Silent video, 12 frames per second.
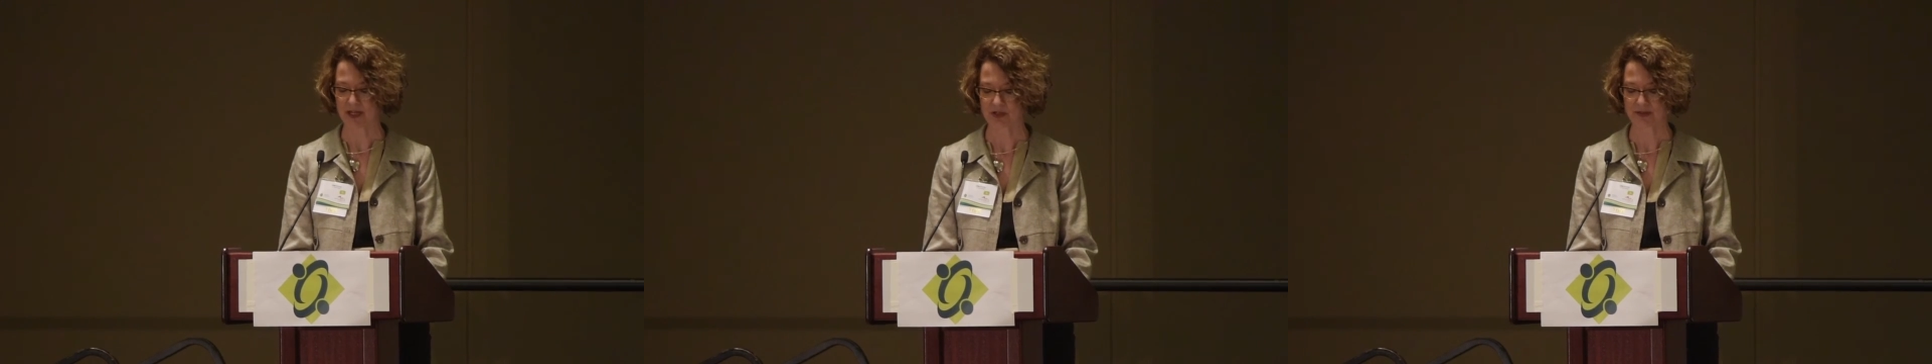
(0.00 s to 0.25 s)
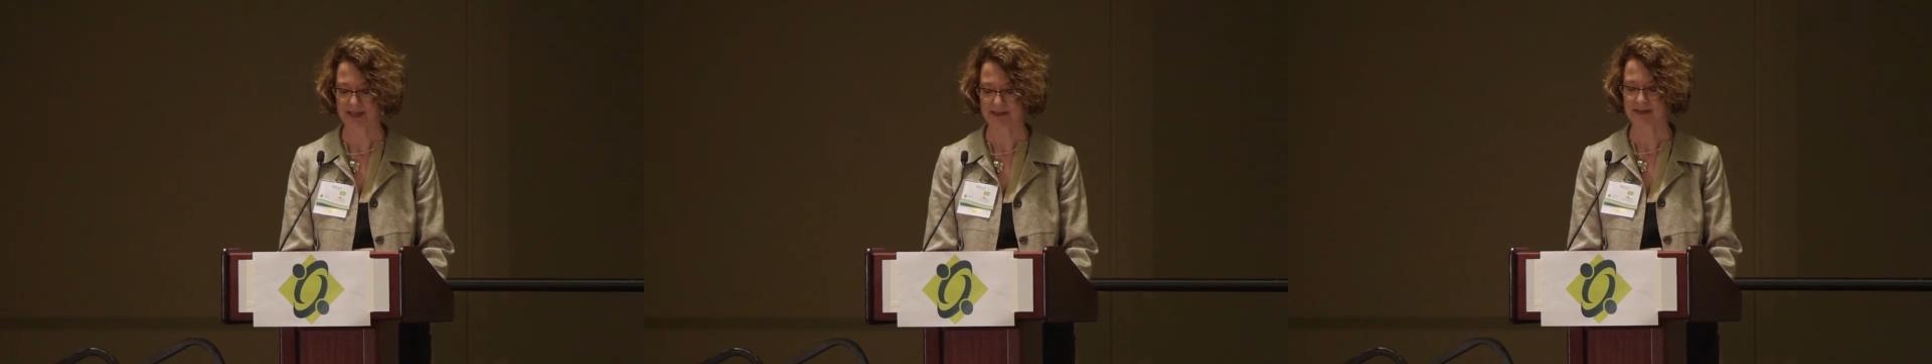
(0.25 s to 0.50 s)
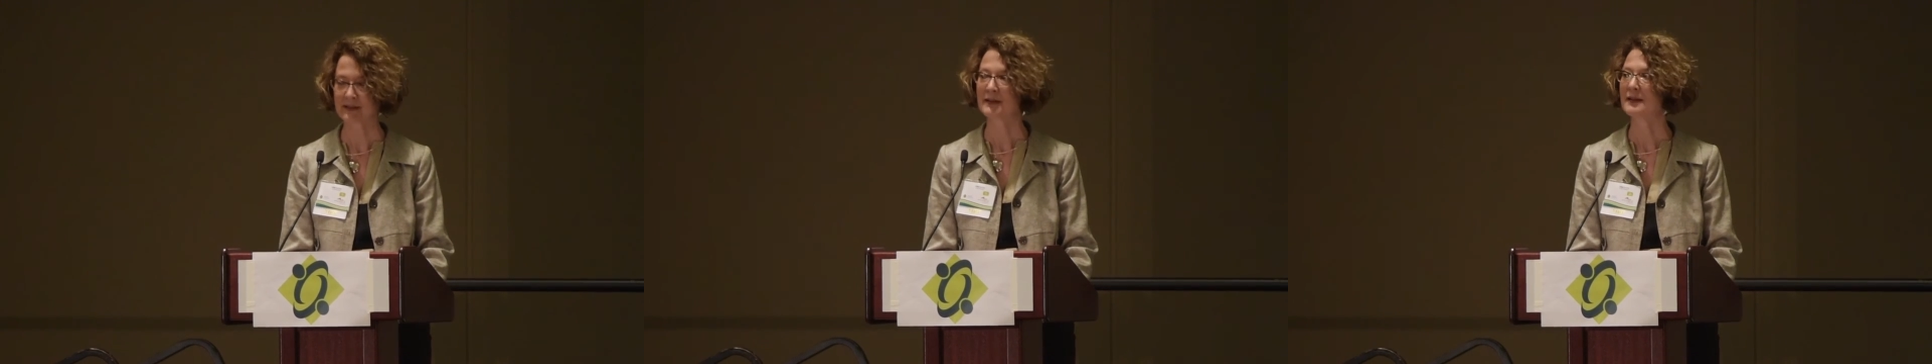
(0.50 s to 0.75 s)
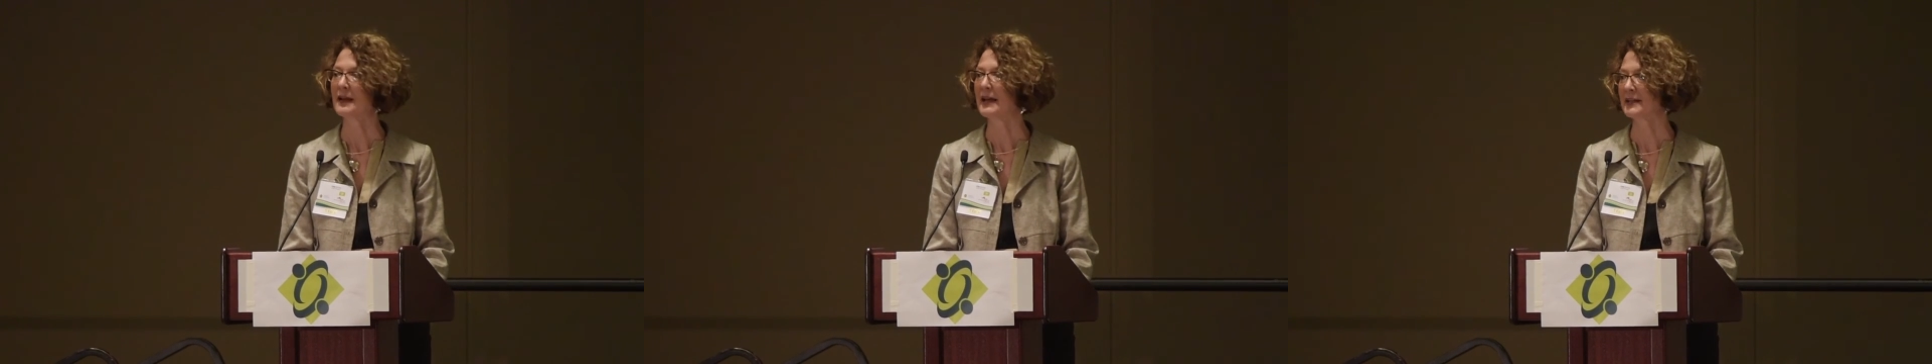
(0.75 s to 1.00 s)
interest
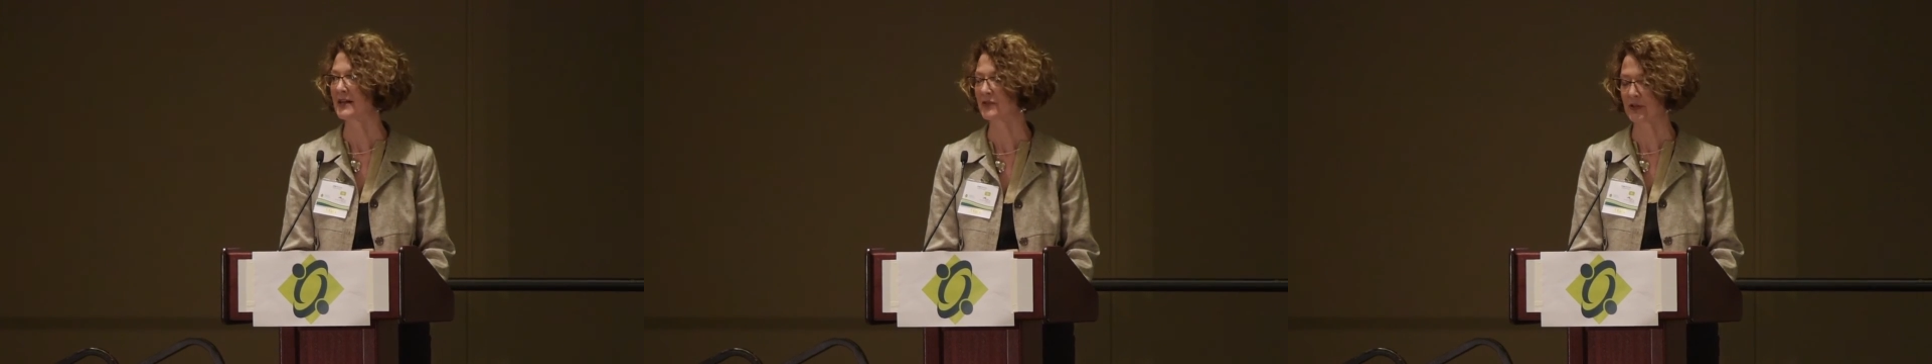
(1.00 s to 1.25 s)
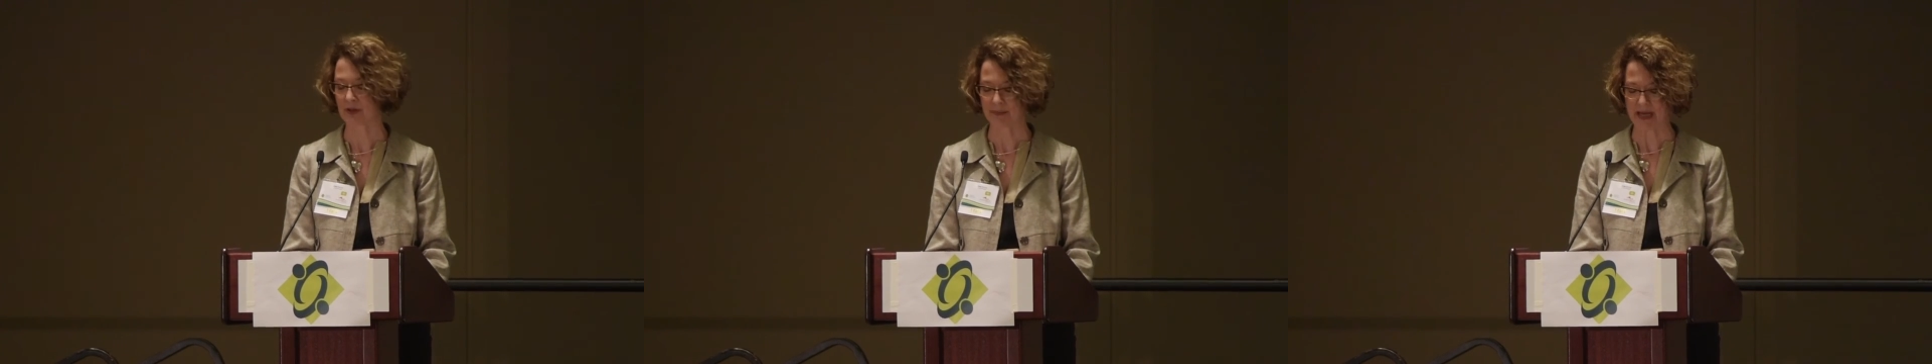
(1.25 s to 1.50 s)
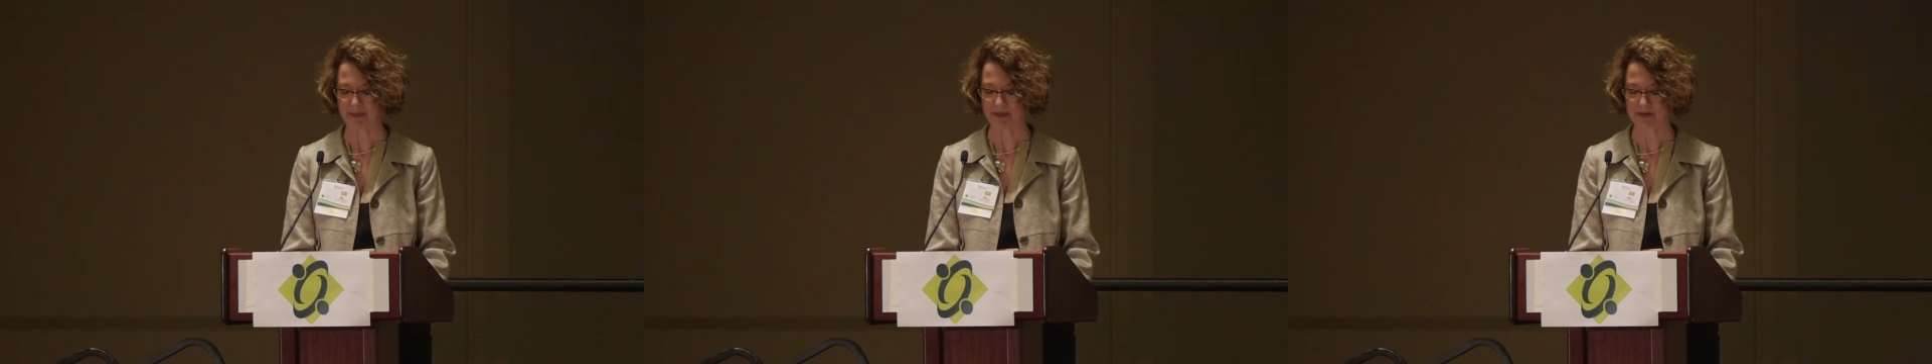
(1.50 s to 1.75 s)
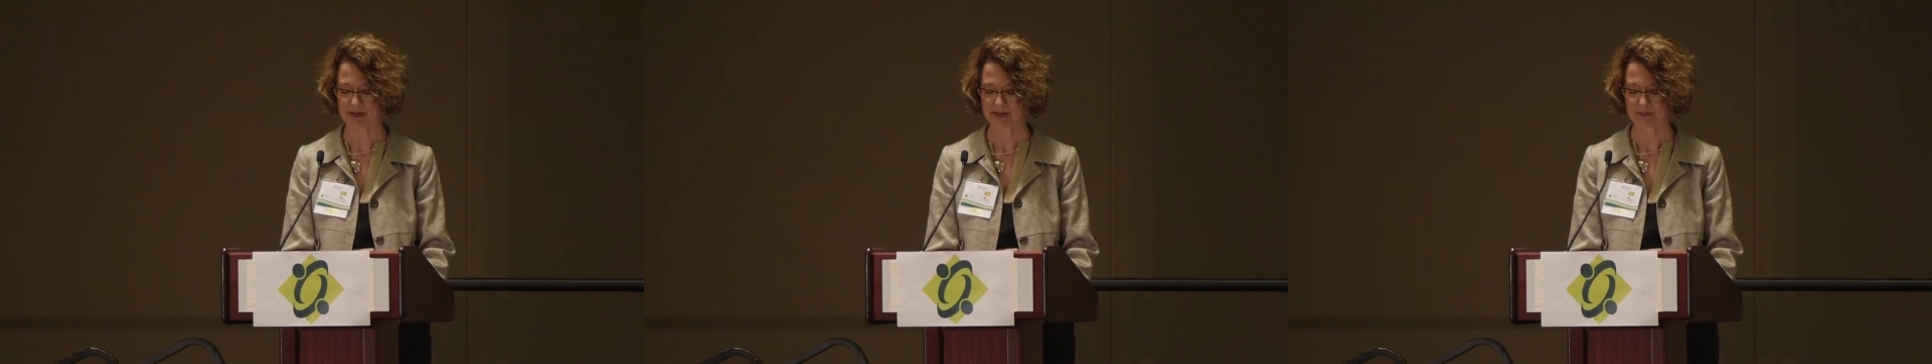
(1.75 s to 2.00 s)
and govern our
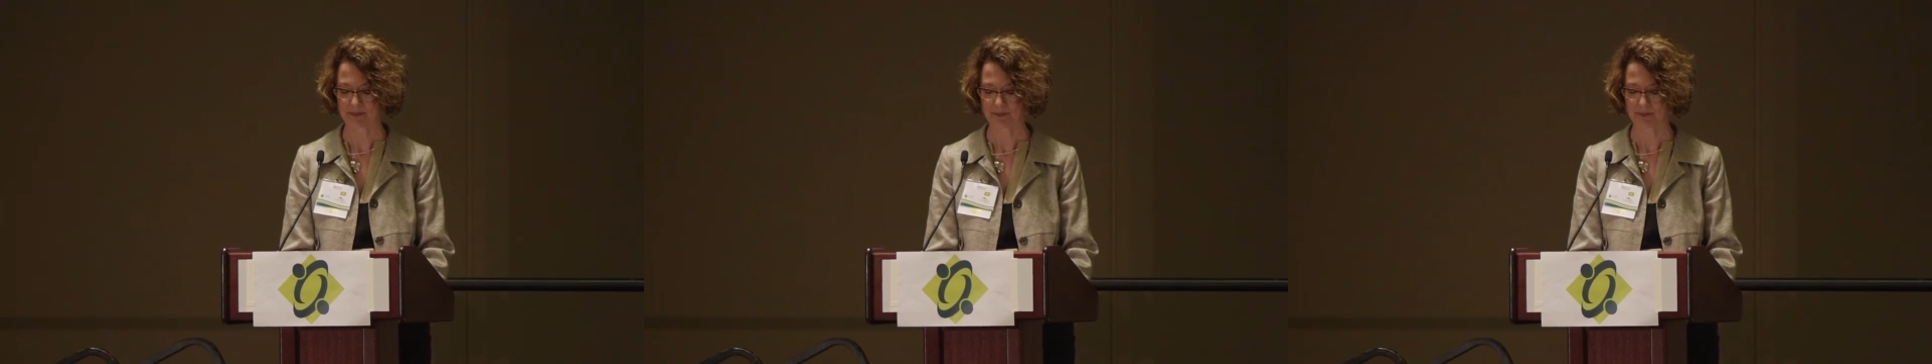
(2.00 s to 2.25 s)
members.